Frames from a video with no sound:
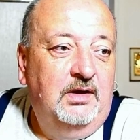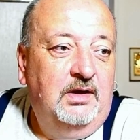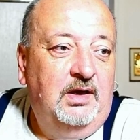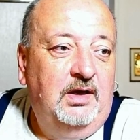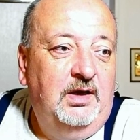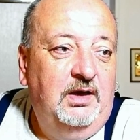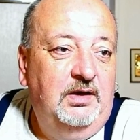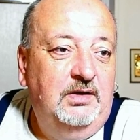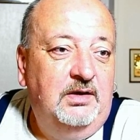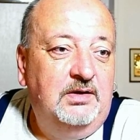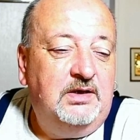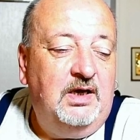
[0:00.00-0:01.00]
and
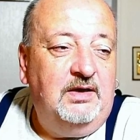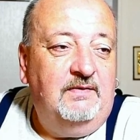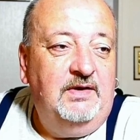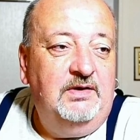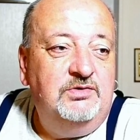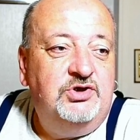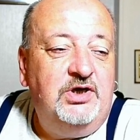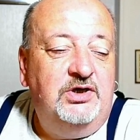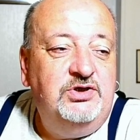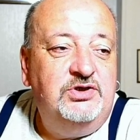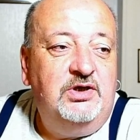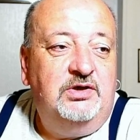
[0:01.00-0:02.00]
a couple of little
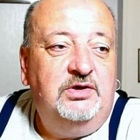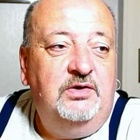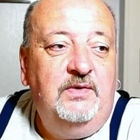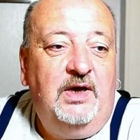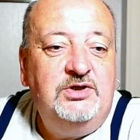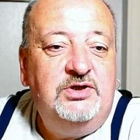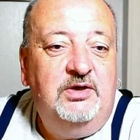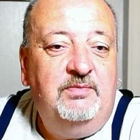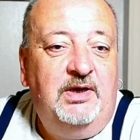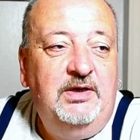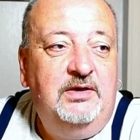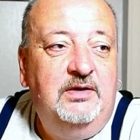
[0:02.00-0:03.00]
changes I do actually
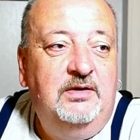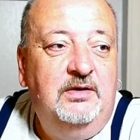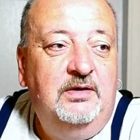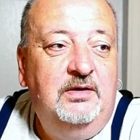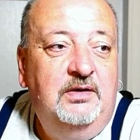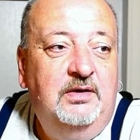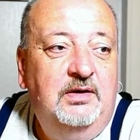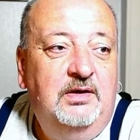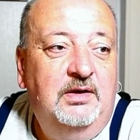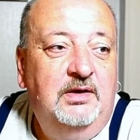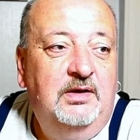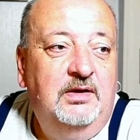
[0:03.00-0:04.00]
make.
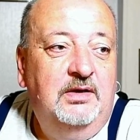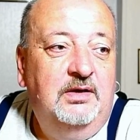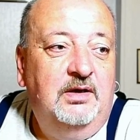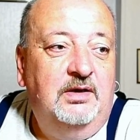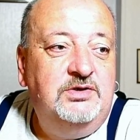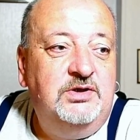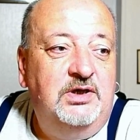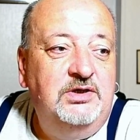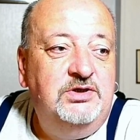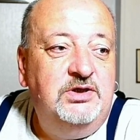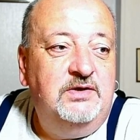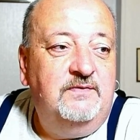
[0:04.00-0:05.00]
I change
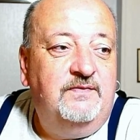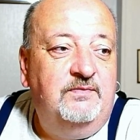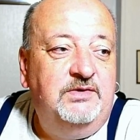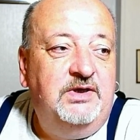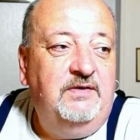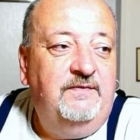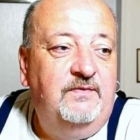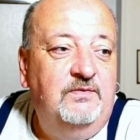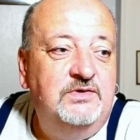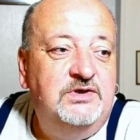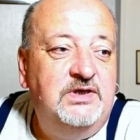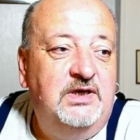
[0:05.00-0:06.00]
it from default
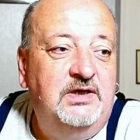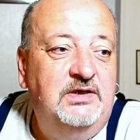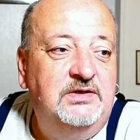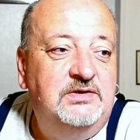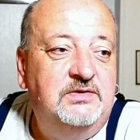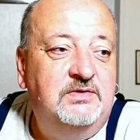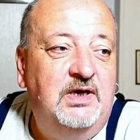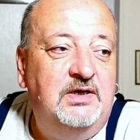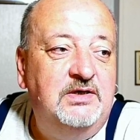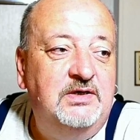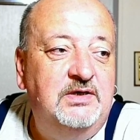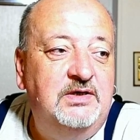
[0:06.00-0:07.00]
settings to
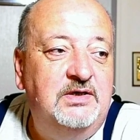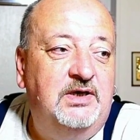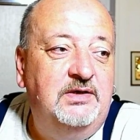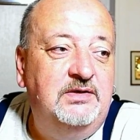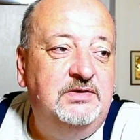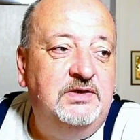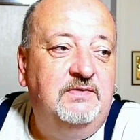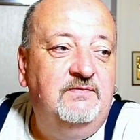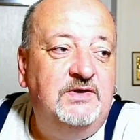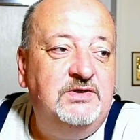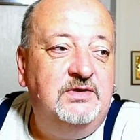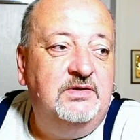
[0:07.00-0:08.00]
custom settings in
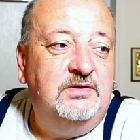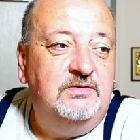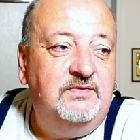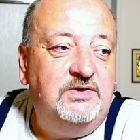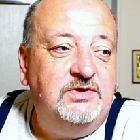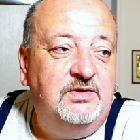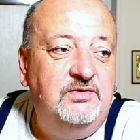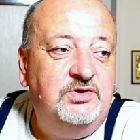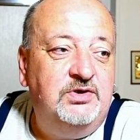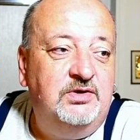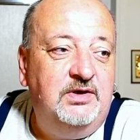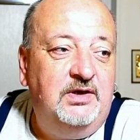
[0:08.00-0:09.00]

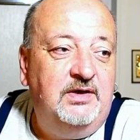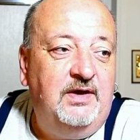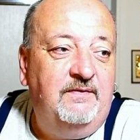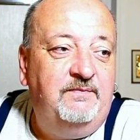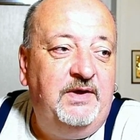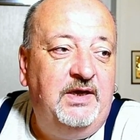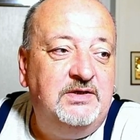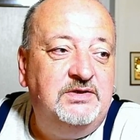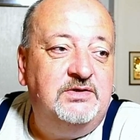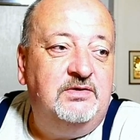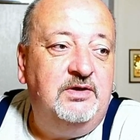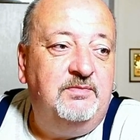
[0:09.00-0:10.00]
resolution and FPS
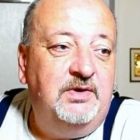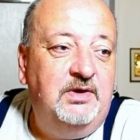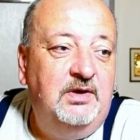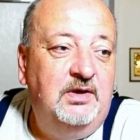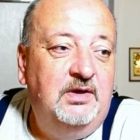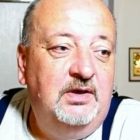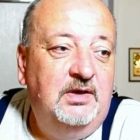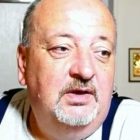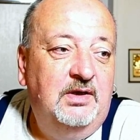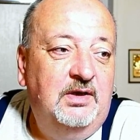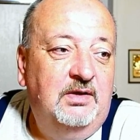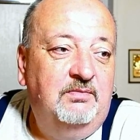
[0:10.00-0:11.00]
type.
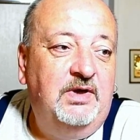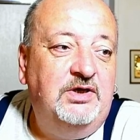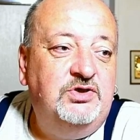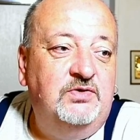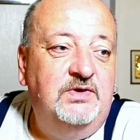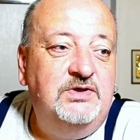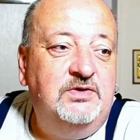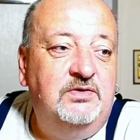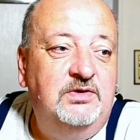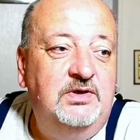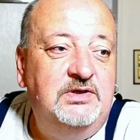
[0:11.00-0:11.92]
Make sure it's on